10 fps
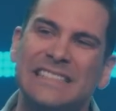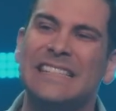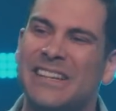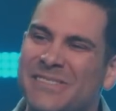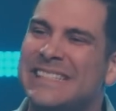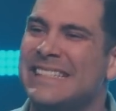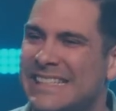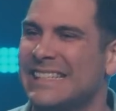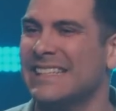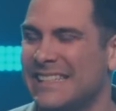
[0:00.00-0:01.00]
yeah, we
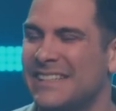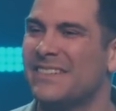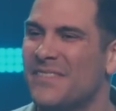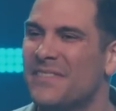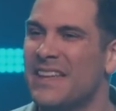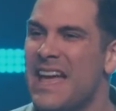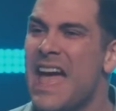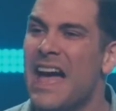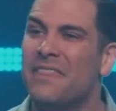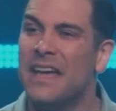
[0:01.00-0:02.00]
did, you know?
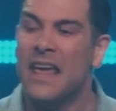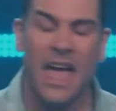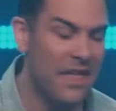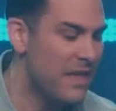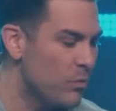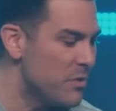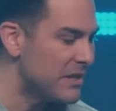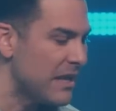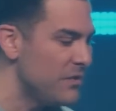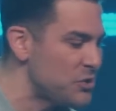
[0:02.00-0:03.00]
And then we
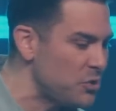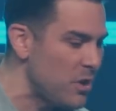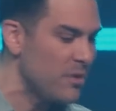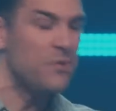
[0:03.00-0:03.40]
would get in the studio, and